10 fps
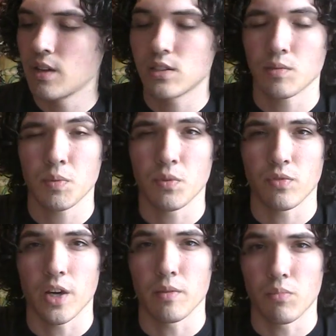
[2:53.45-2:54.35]
Some people
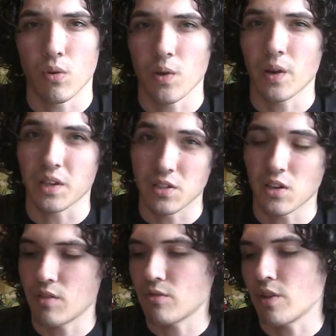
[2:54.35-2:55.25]
find it boring. It's
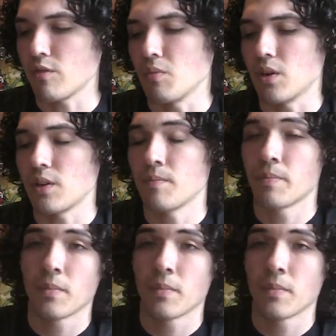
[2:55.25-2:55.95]
not for everybody.